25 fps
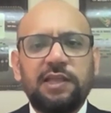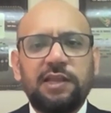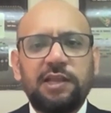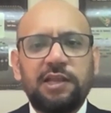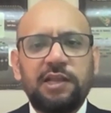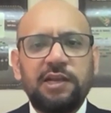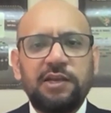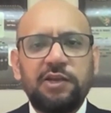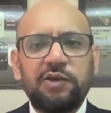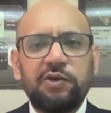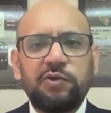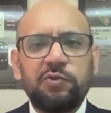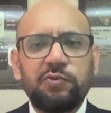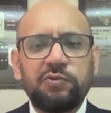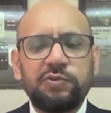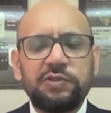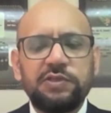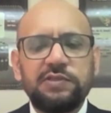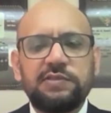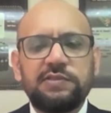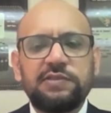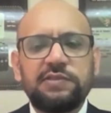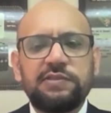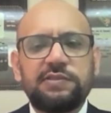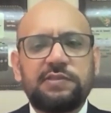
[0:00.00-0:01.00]
related to
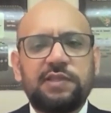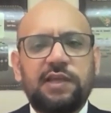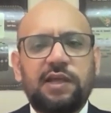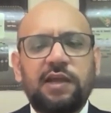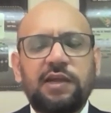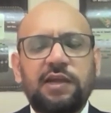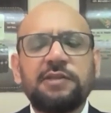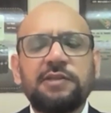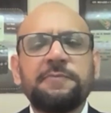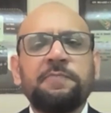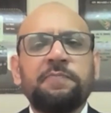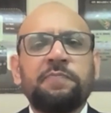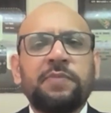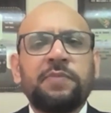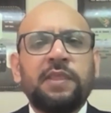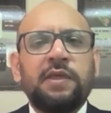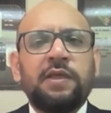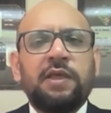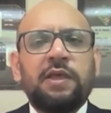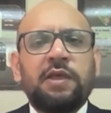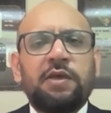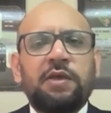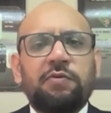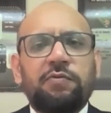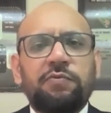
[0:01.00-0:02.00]
this is that
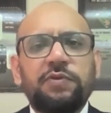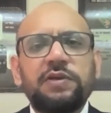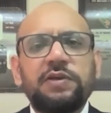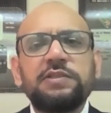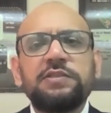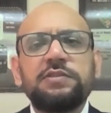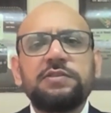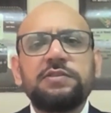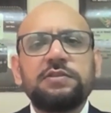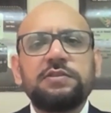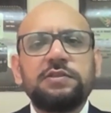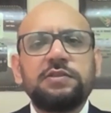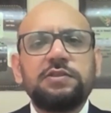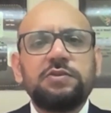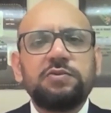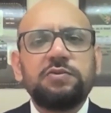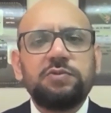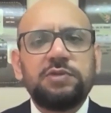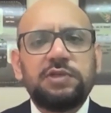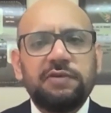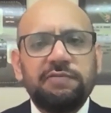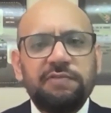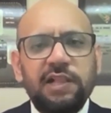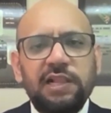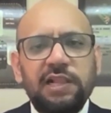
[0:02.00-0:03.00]
once you
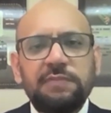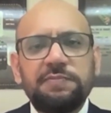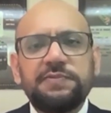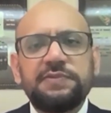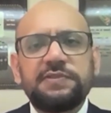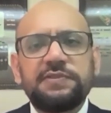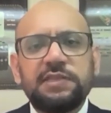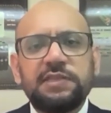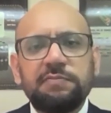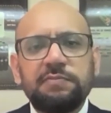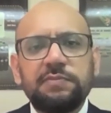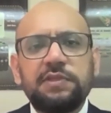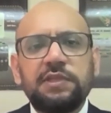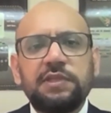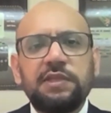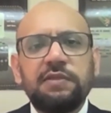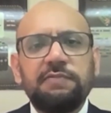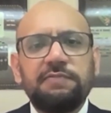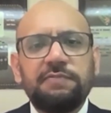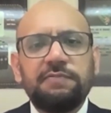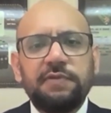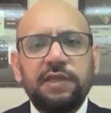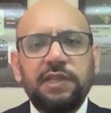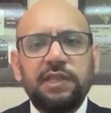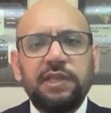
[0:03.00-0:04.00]
develop
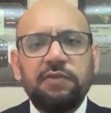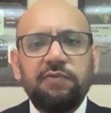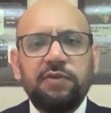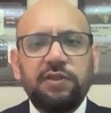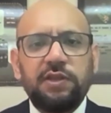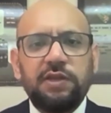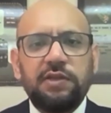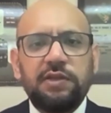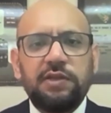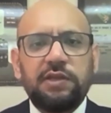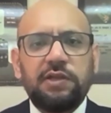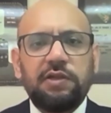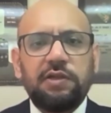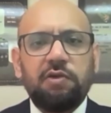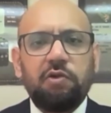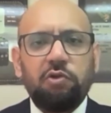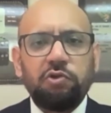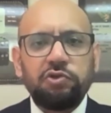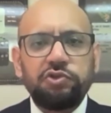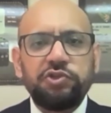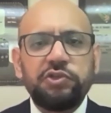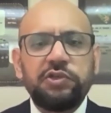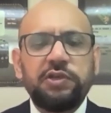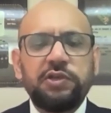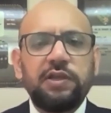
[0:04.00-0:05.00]
something very, very
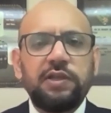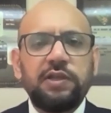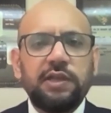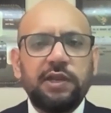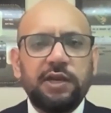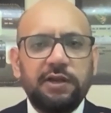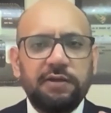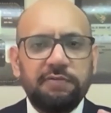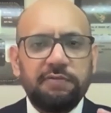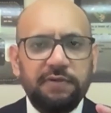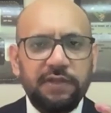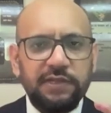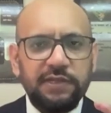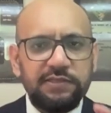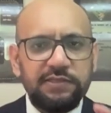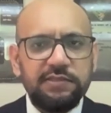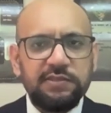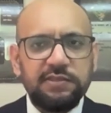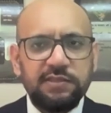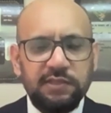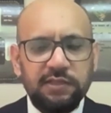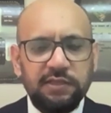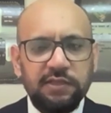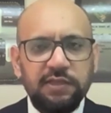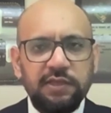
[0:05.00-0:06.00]
technologically advanced
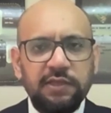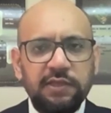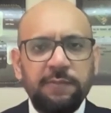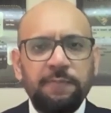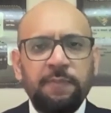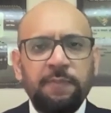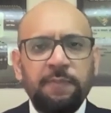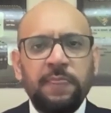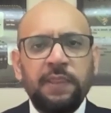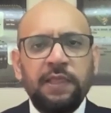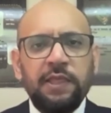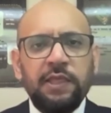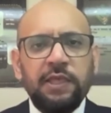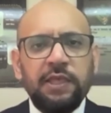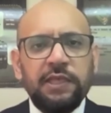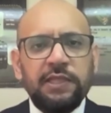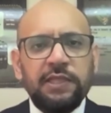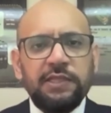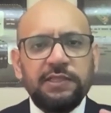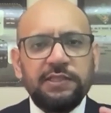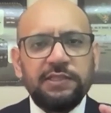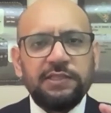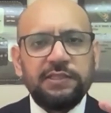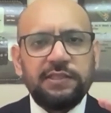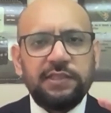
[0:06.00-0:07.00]
thing,
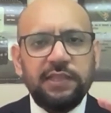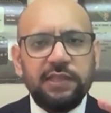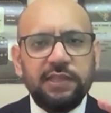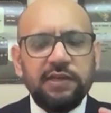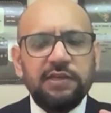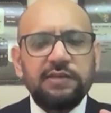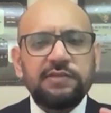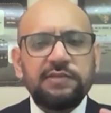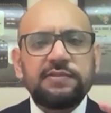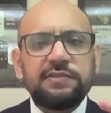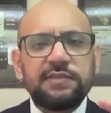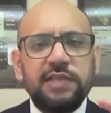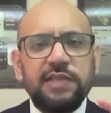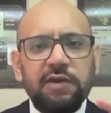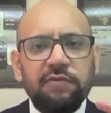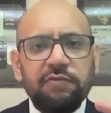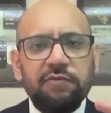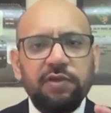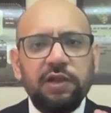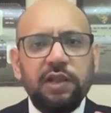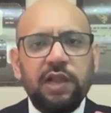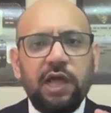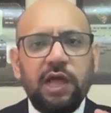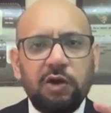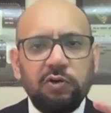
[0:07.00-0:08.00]
there are
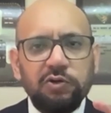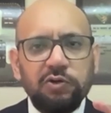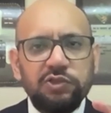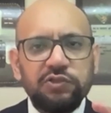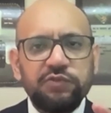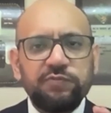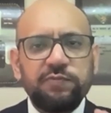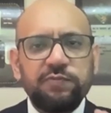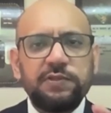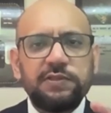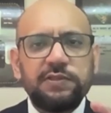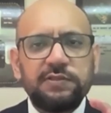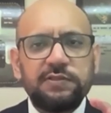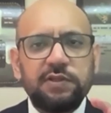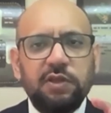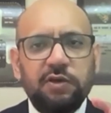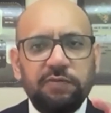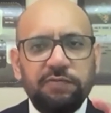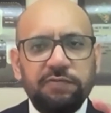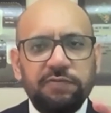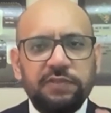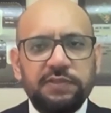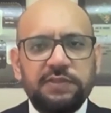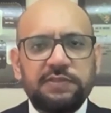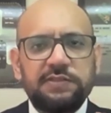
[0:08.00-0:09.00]
several outspins
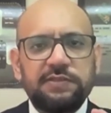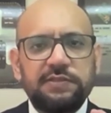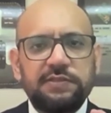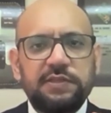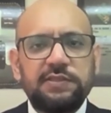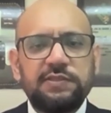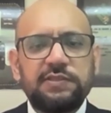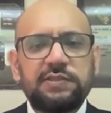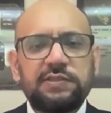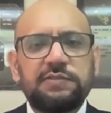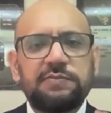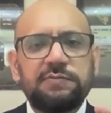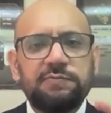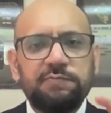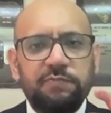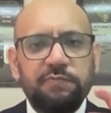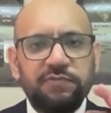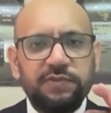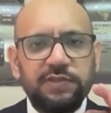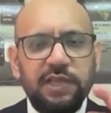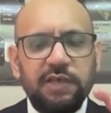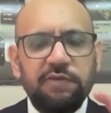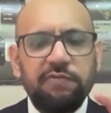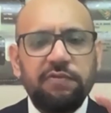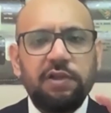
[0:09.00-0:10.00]
of this,
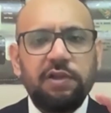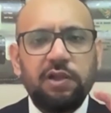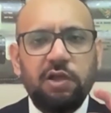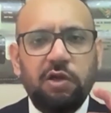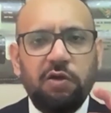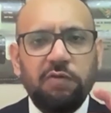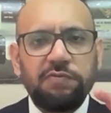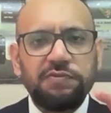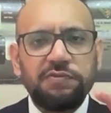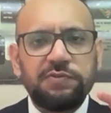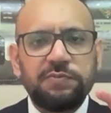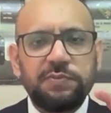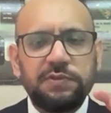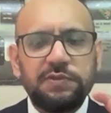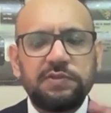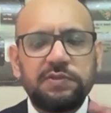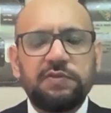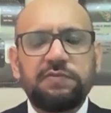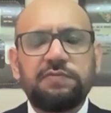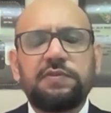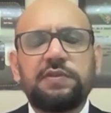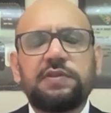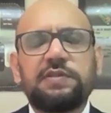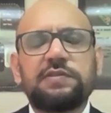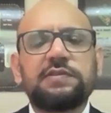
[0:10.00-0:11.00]
several offspins
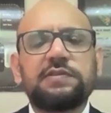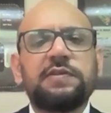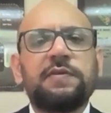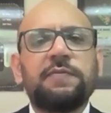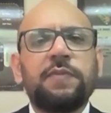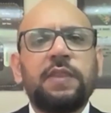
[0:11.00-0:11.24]
of this.